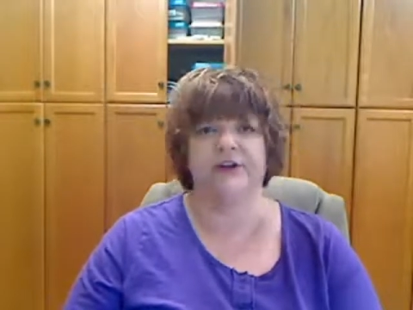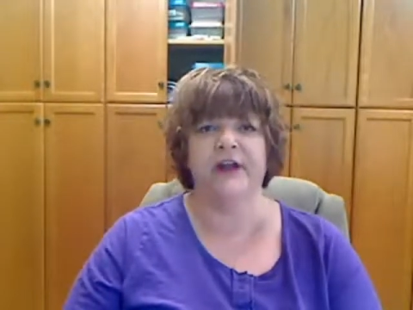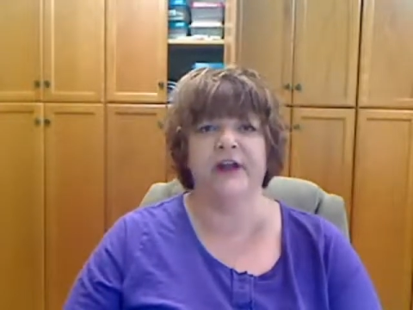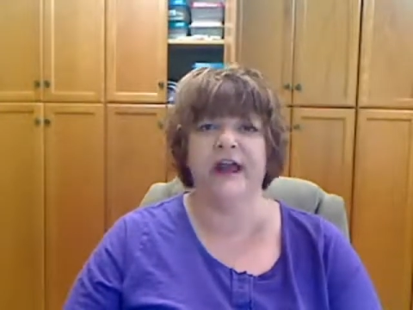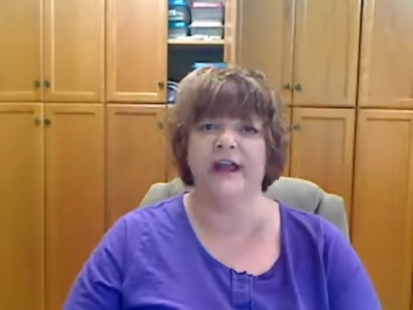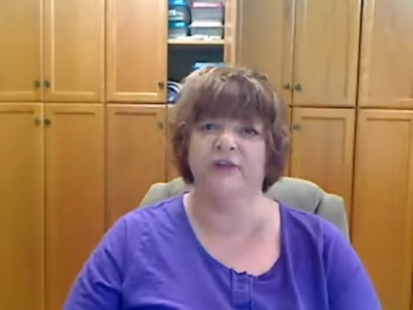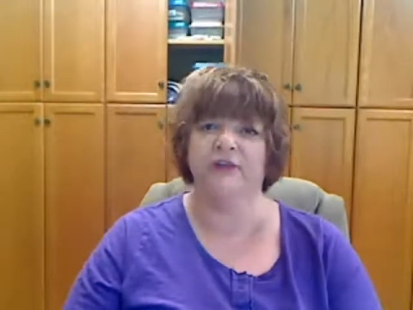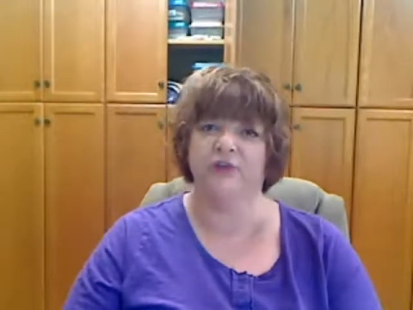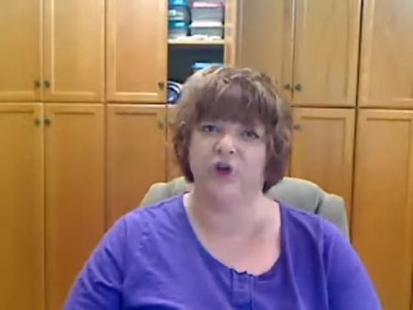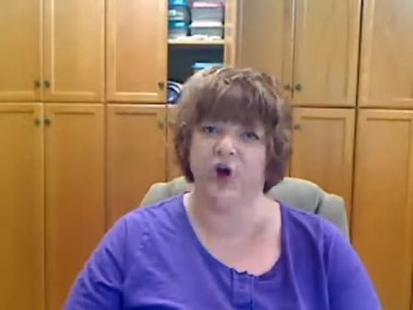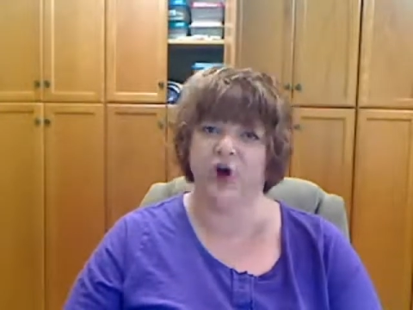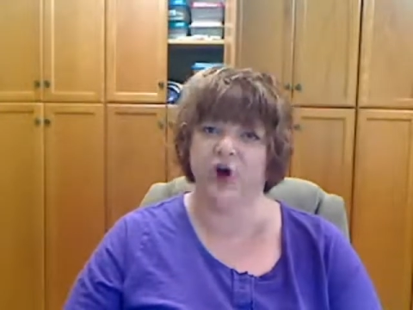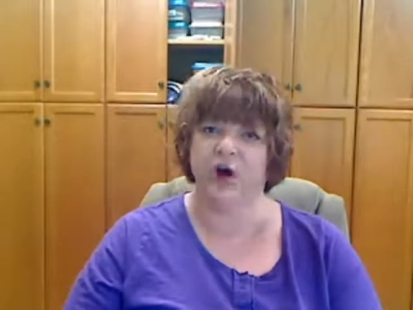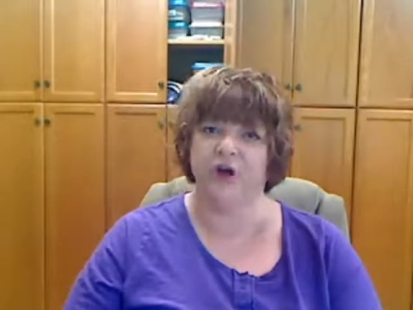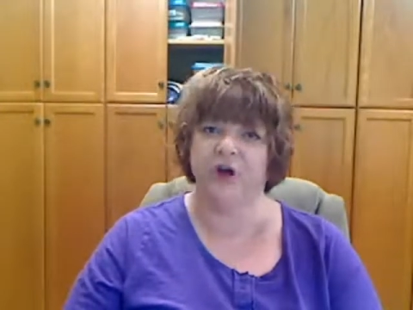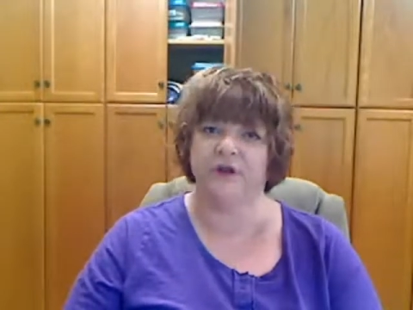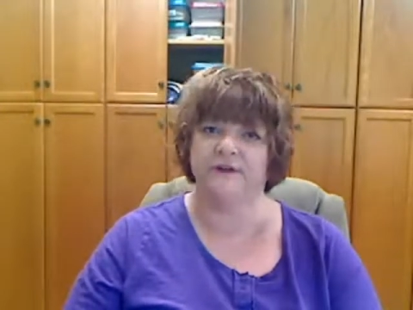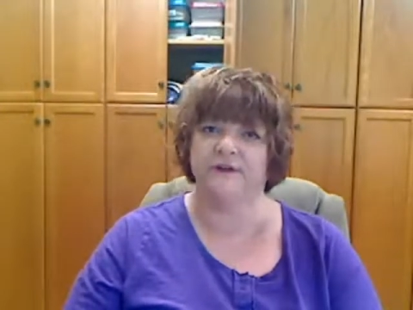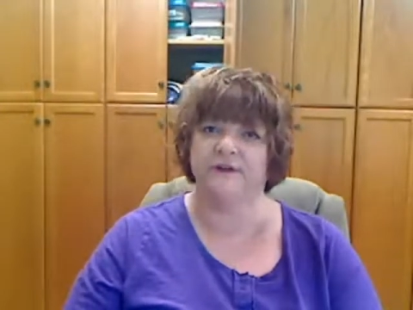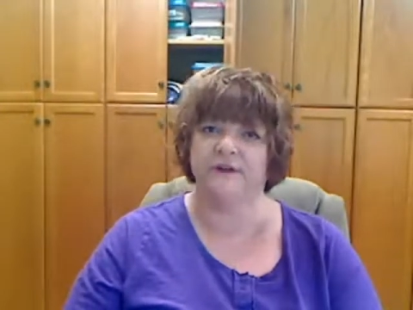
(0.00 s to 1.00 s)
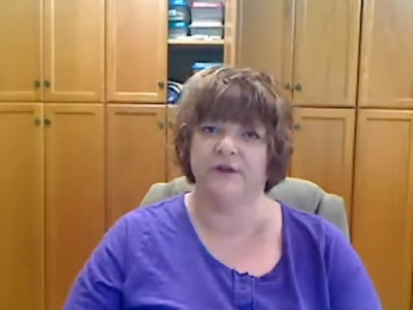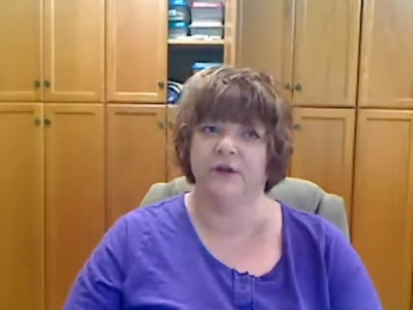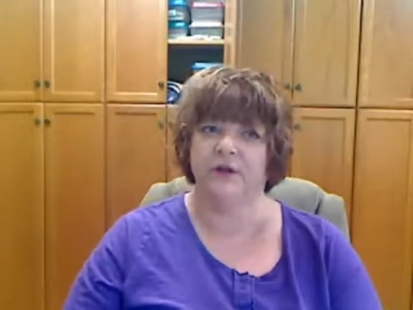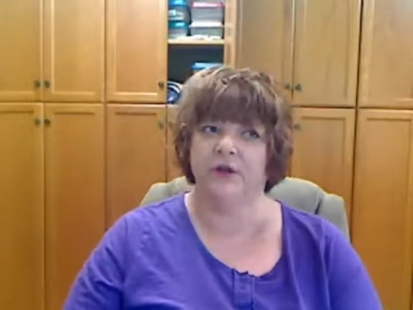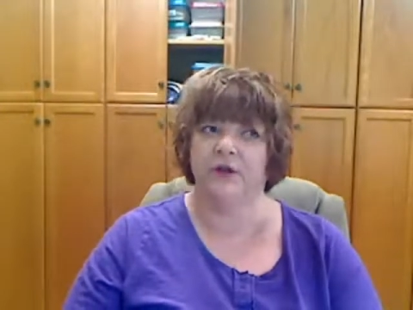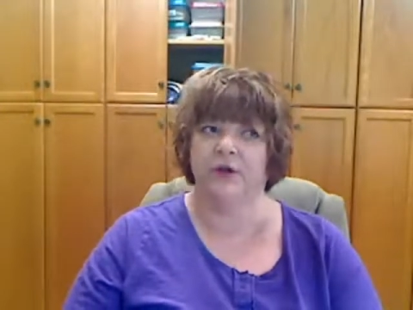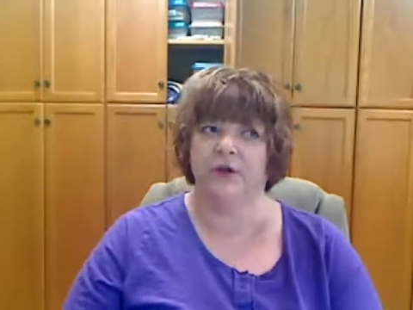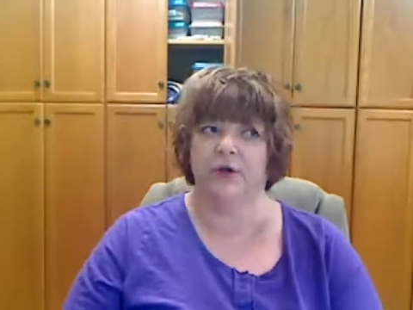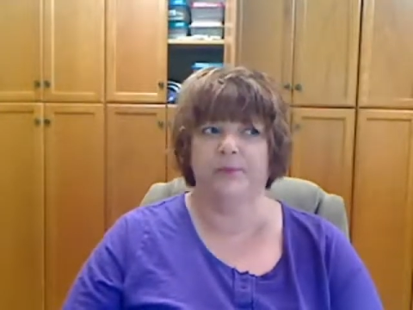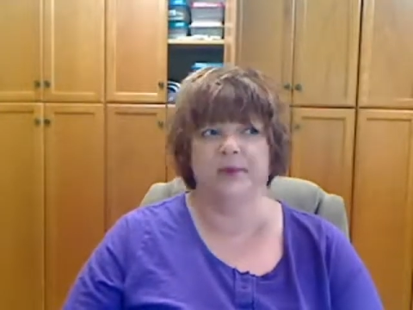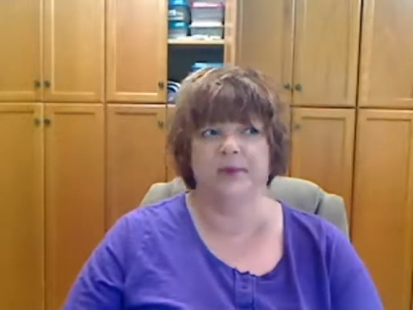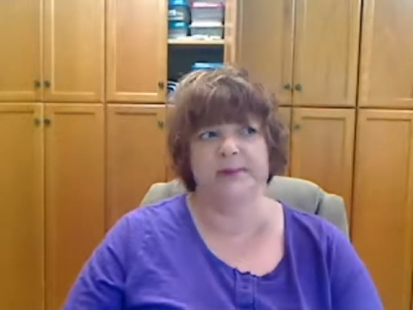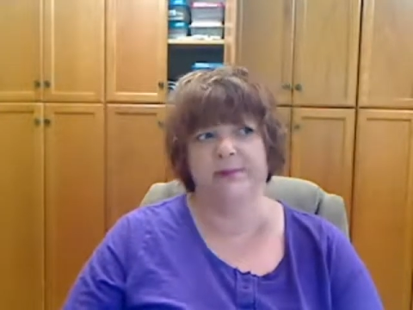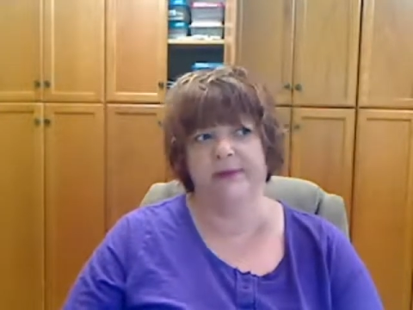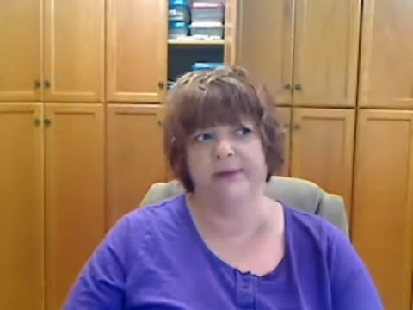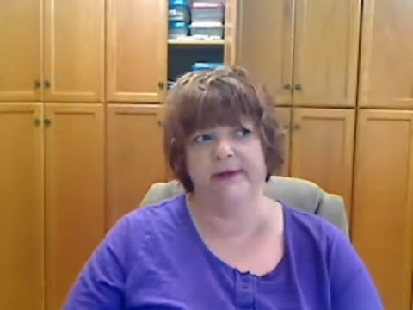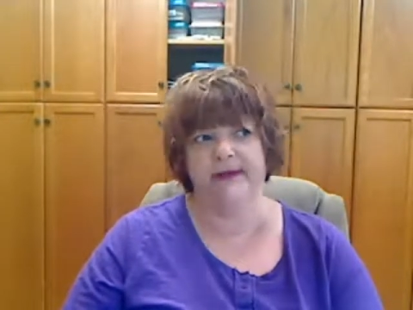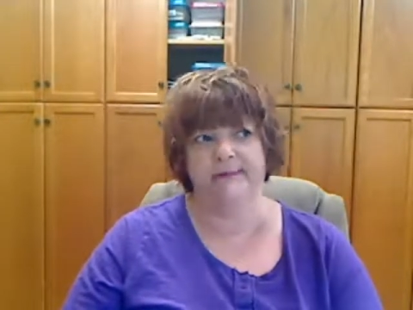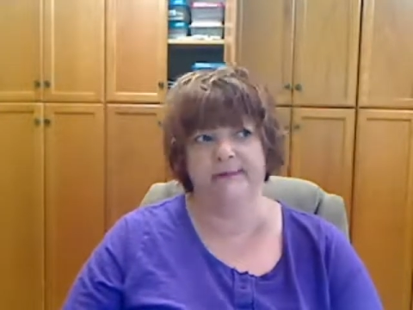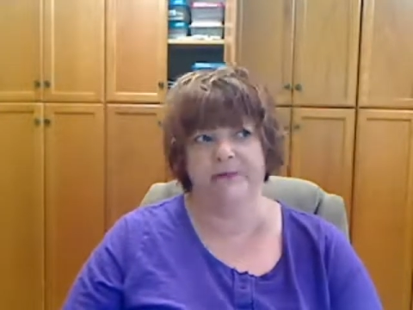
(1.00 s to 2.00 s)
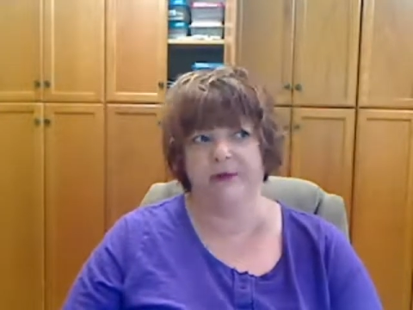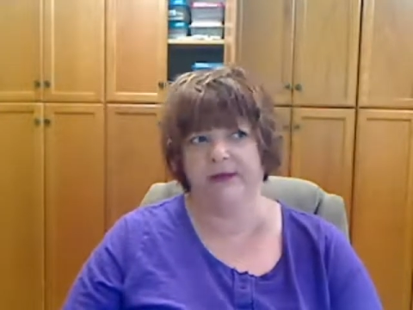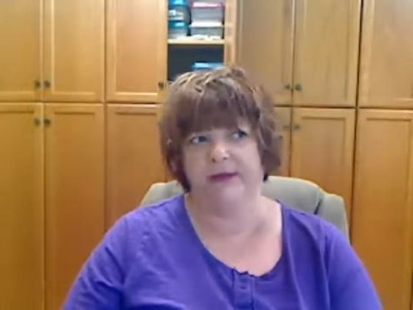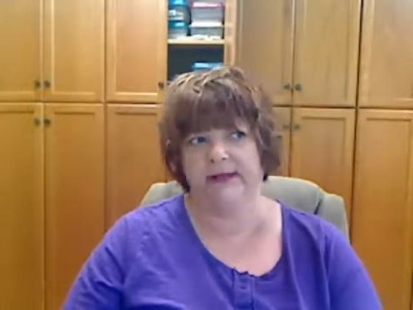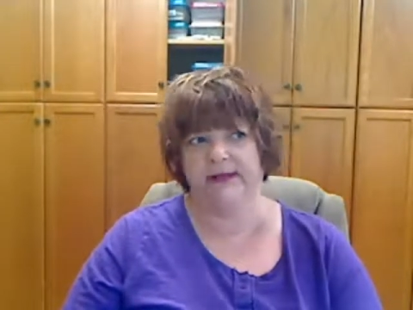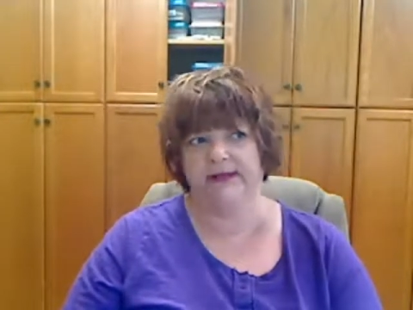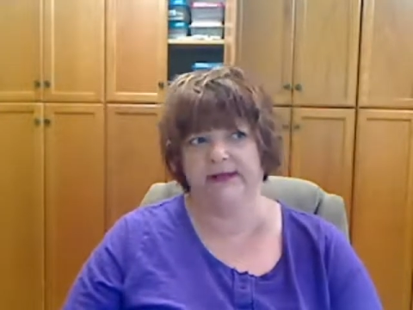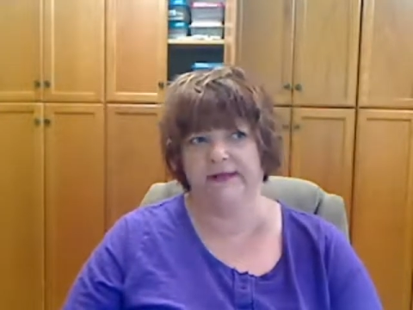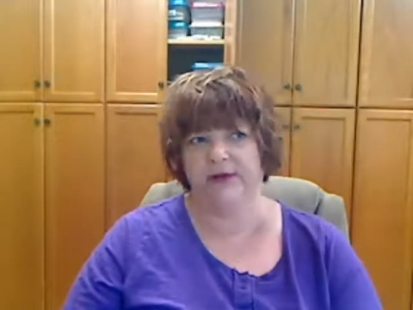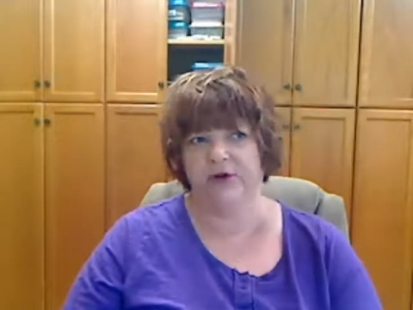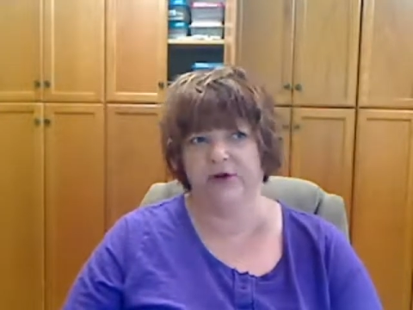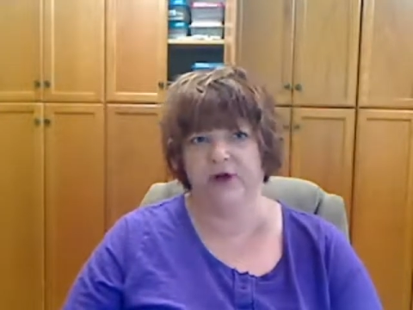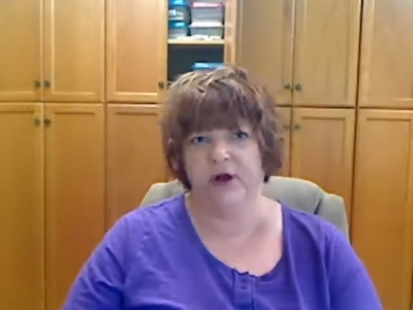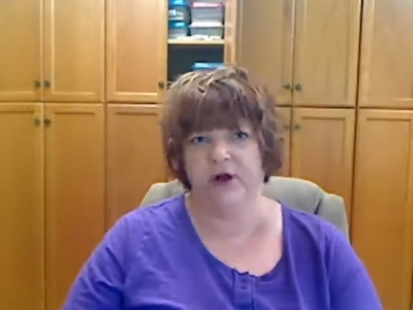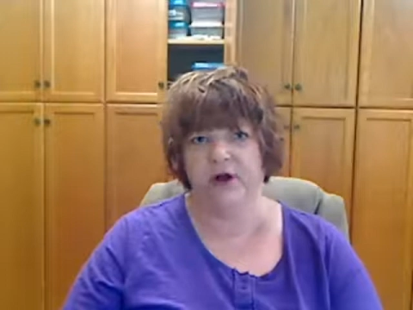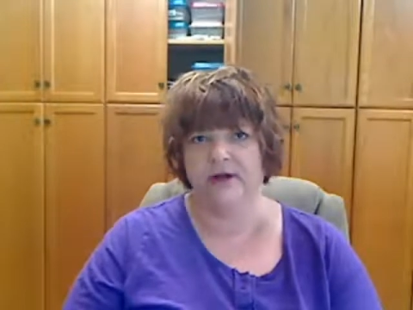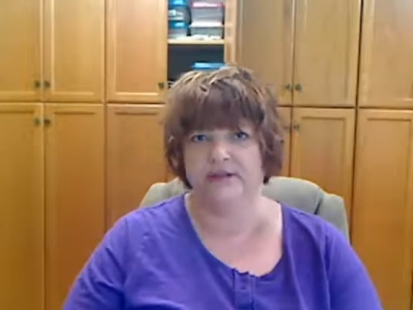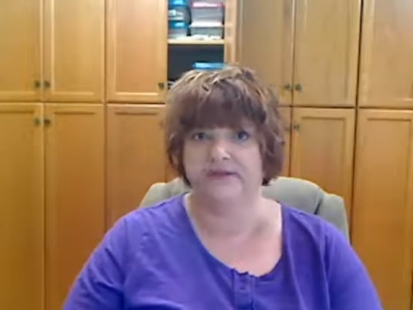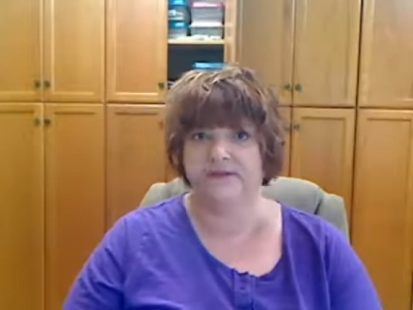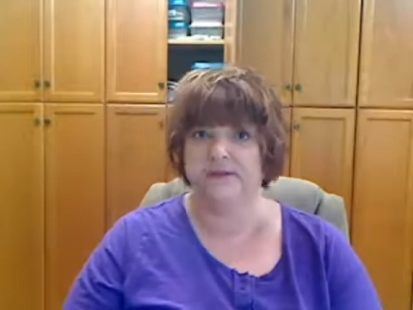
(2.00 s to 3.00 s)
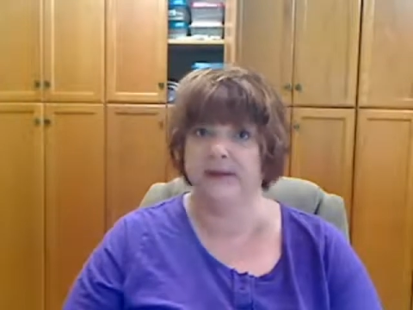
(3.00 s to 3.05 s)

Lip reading: You know how dogs or people end up looking like their dogs?